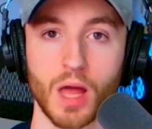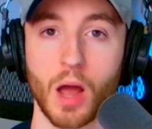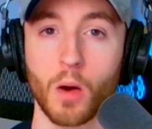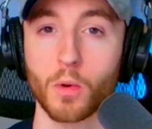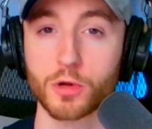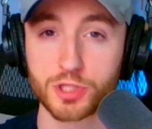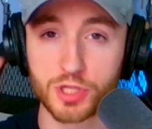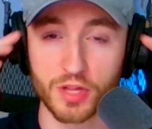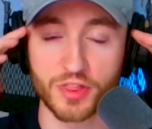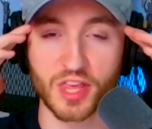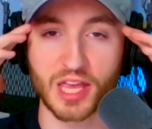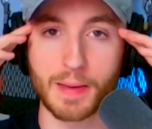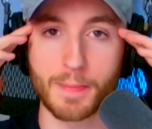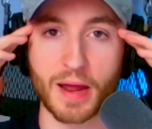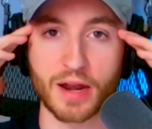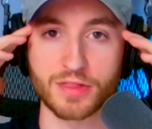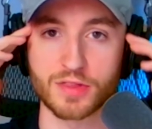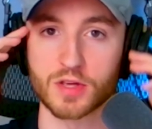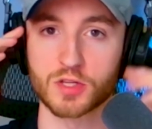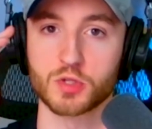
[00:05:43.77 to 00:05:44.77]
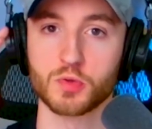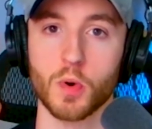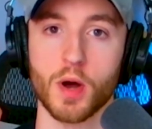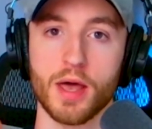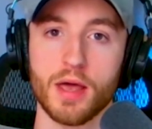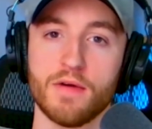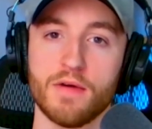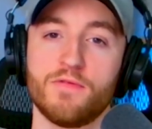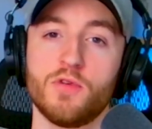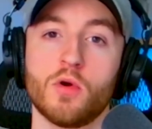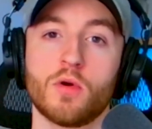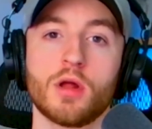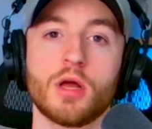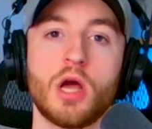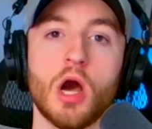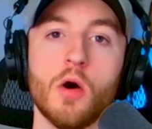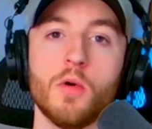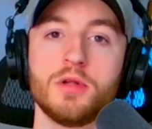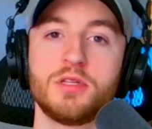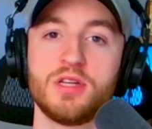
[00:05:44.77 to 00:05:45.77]
I want you to think about it this way. If you were to
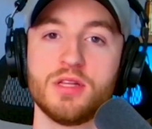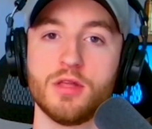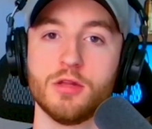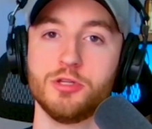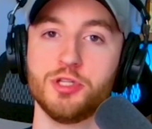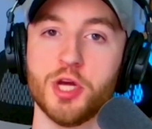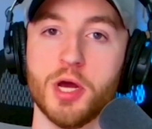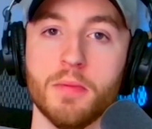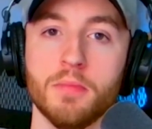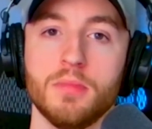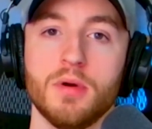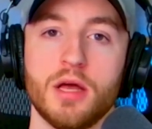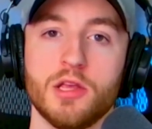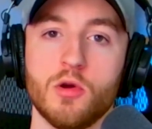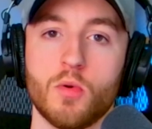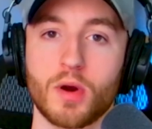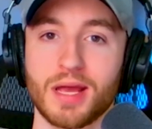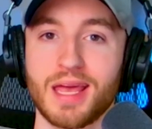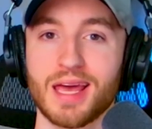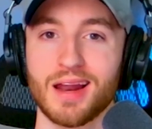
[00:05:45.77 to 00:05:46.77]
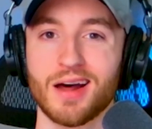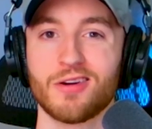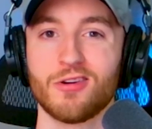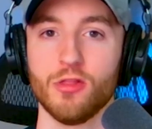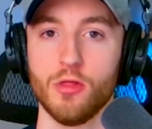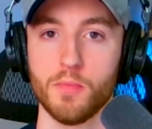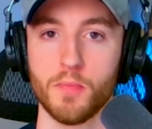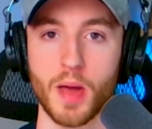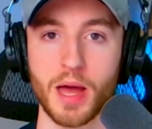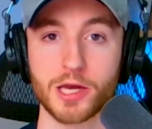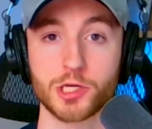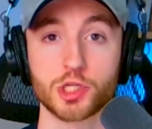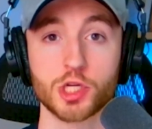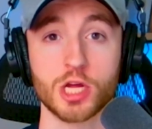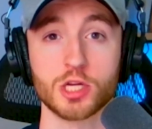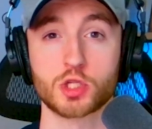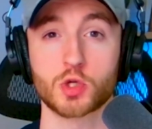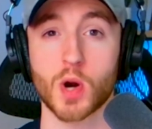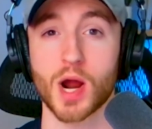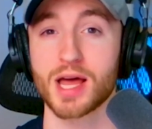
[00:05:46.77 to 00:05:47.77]
go into the gym and you were to get under the bench
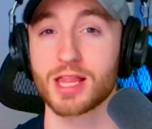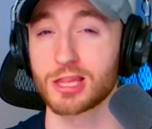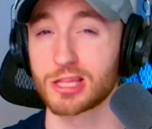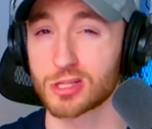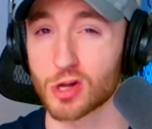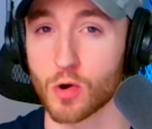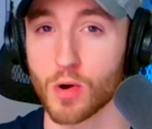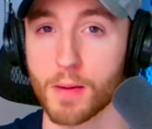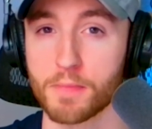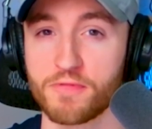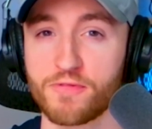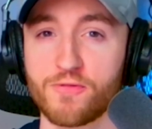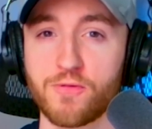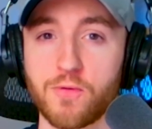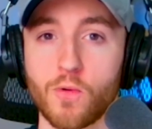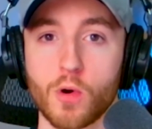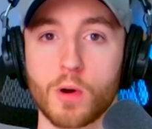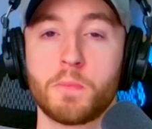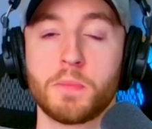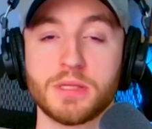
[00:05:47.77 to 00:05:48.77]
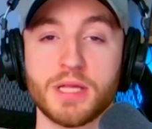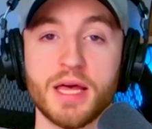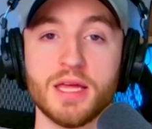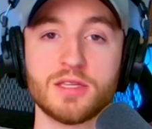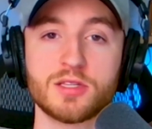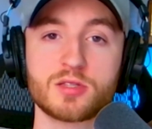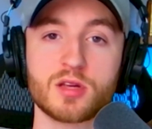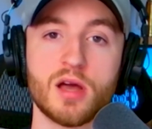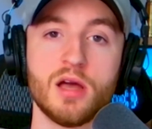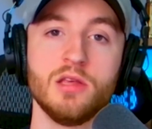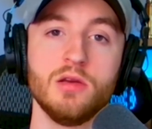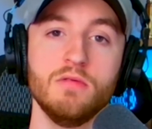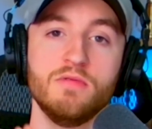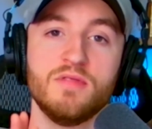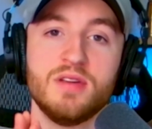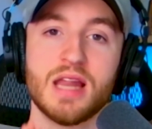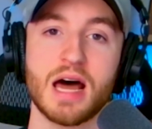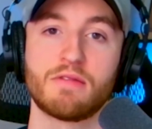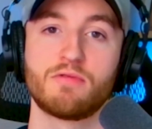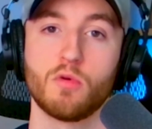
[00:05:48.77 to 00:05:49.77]
and try and throw up 4 plates and
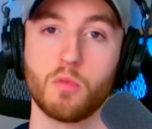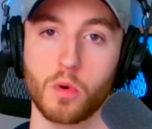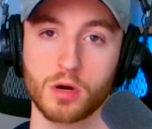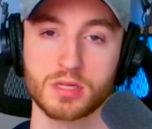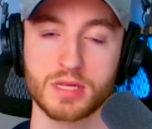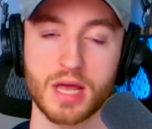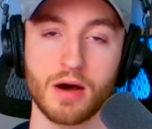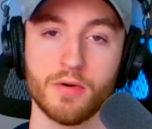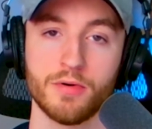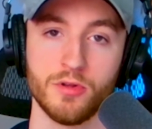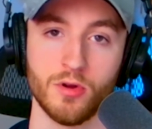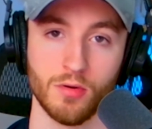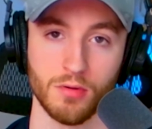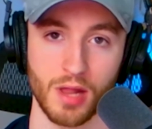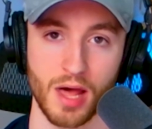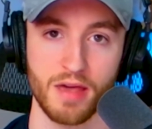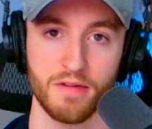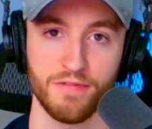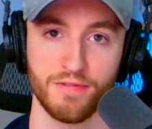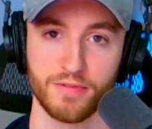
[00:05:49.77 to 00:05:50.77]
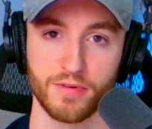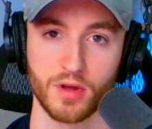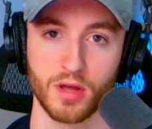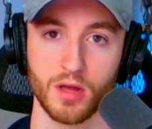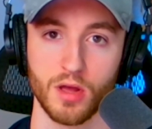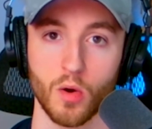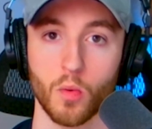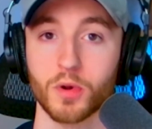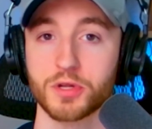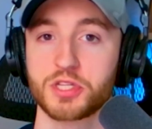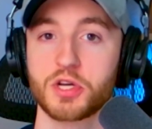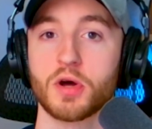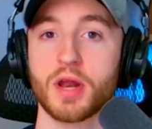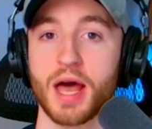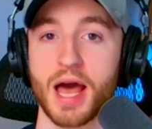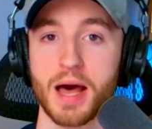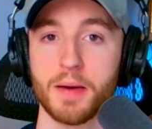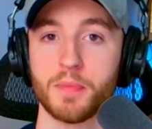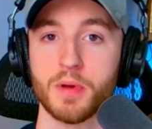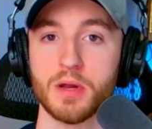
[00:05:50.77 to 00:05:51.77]
you've never worked out in your life, what's going
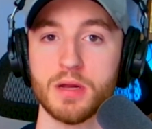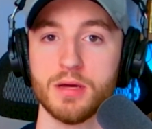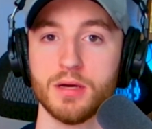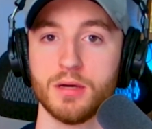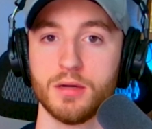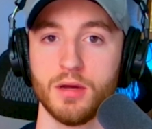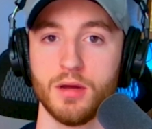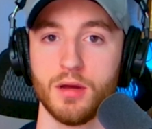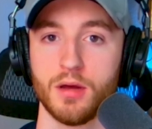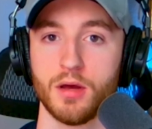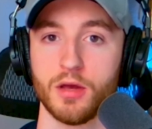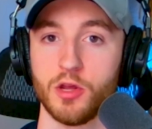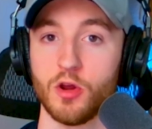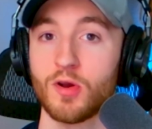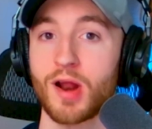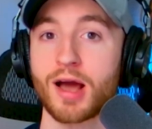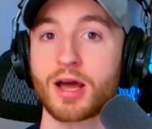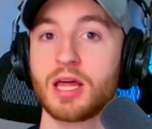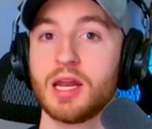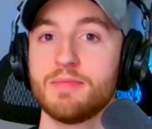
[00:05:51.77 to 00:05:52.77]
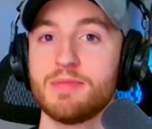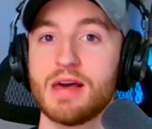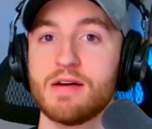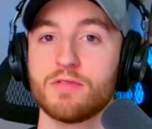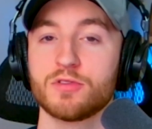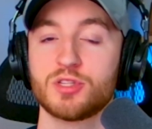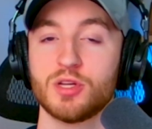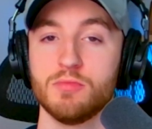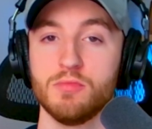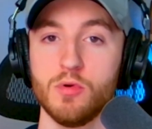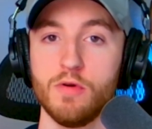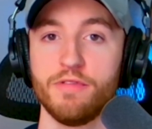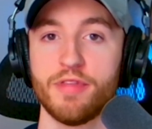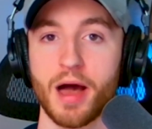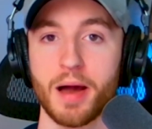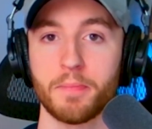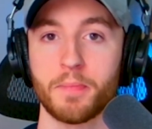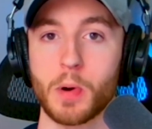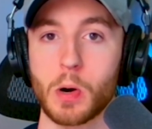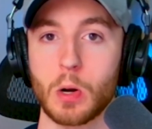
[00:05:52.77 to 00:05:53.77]
to happen? You're not going to be able to move
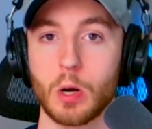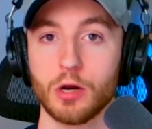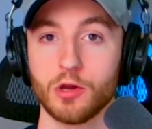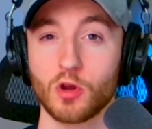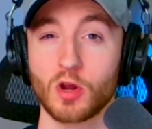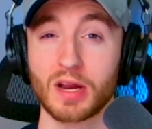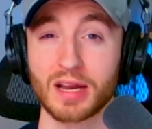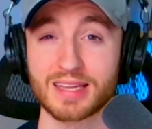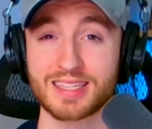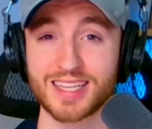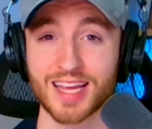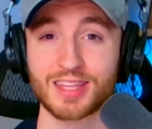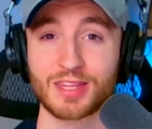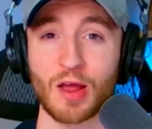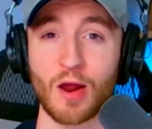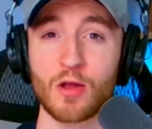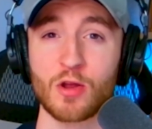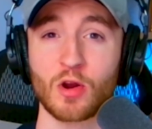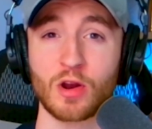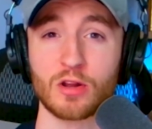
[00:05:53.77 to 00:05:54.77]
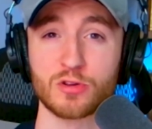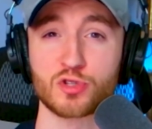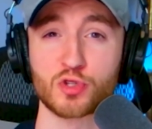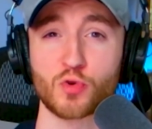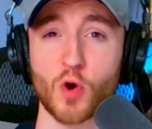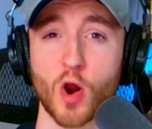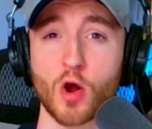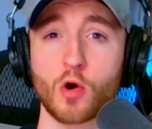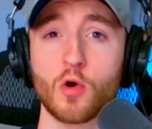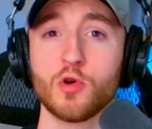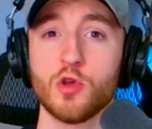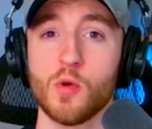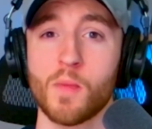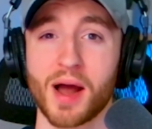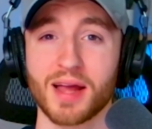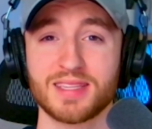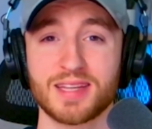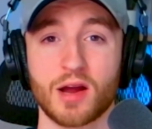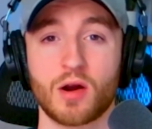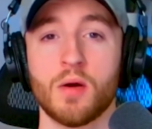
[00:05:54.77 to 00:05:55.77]
that bar. You're going to sit there, you're going to struggle, you
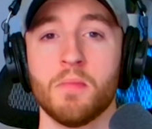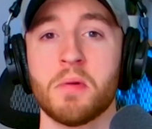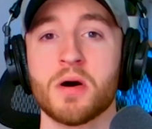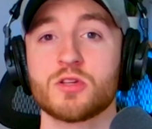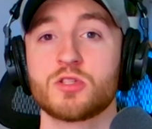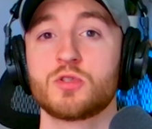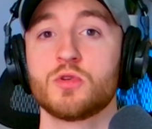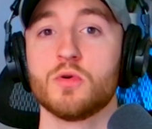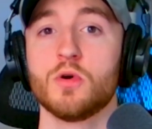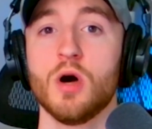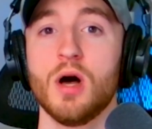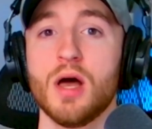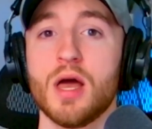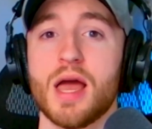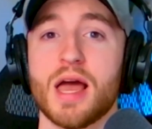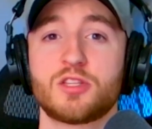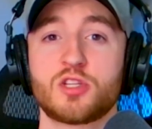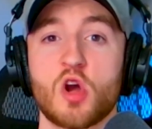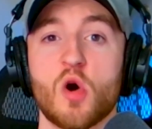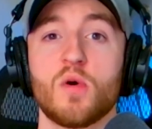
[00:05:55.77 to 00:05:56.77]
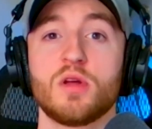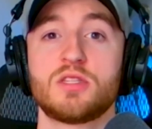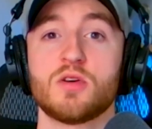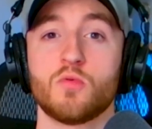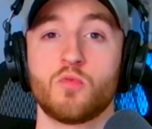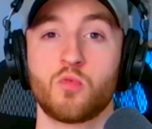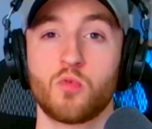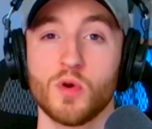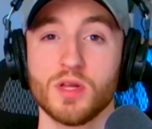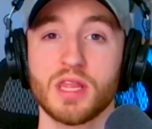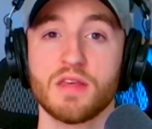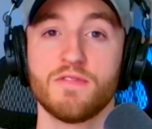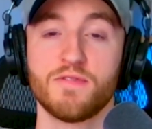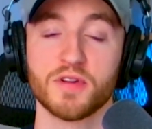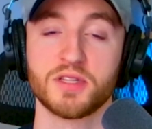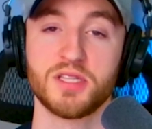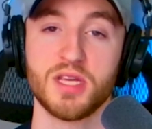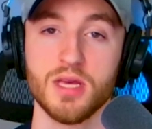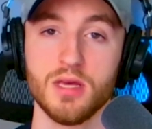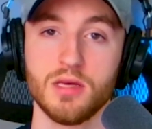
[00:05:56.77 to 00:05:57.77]
might tear a muscle. It's going to really
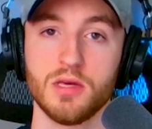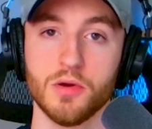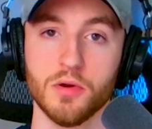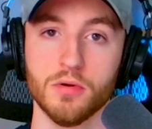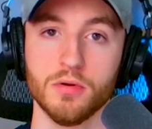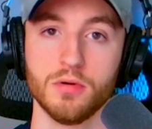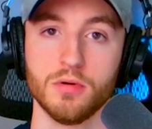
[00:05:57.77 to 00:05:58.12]
fatigue you.